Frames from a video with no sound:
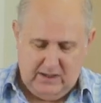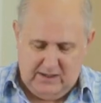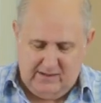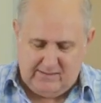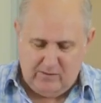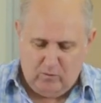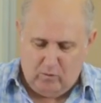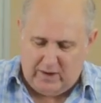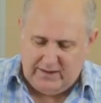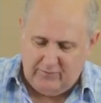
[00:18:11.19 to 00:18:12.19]
He's a
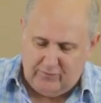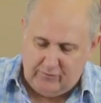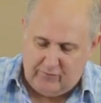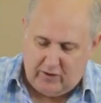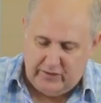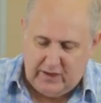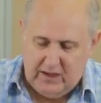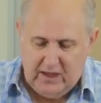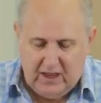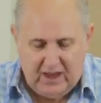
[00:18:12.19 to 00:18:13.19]
wonderful father.
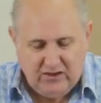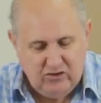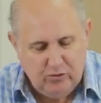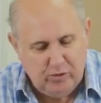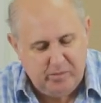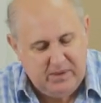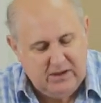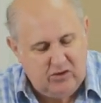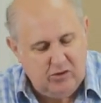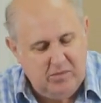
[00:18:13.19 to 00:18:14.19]
And you will
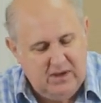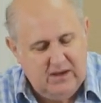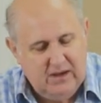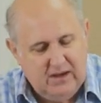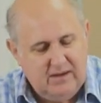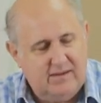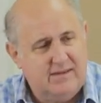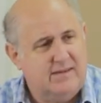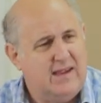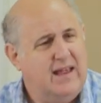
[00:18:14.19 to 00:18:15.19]
be to me
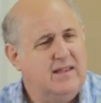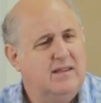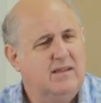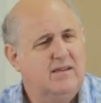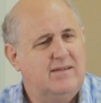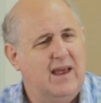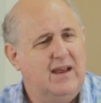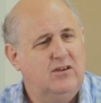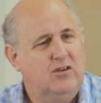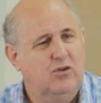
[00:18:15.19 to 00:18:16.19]
sons
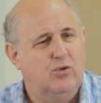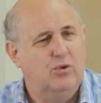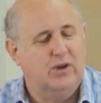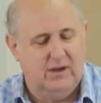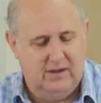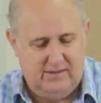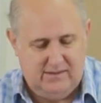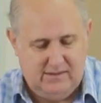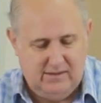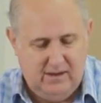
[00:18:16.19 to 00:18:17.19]
and
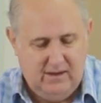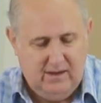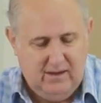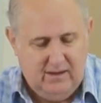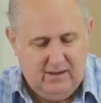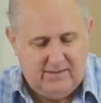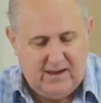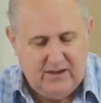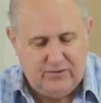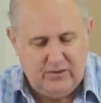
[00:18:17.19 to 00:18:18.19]
daughters,
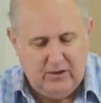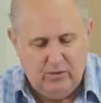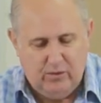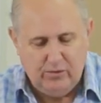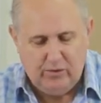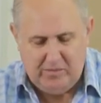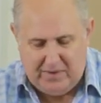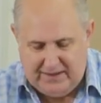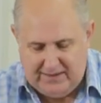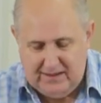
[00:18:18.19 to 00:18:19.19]
saith the Lord
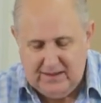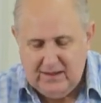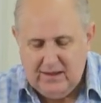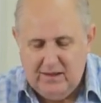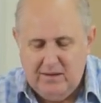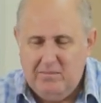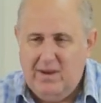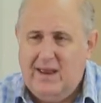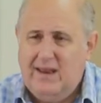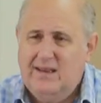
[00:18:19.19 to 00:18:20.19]
Almighty.
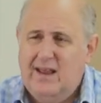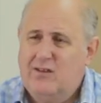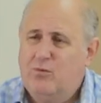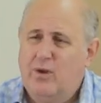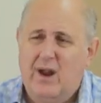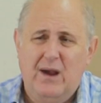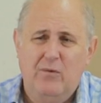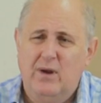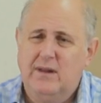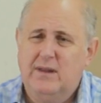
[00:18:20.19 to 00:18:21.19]
Man, that's what I
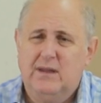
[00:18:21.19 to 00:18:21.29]
want.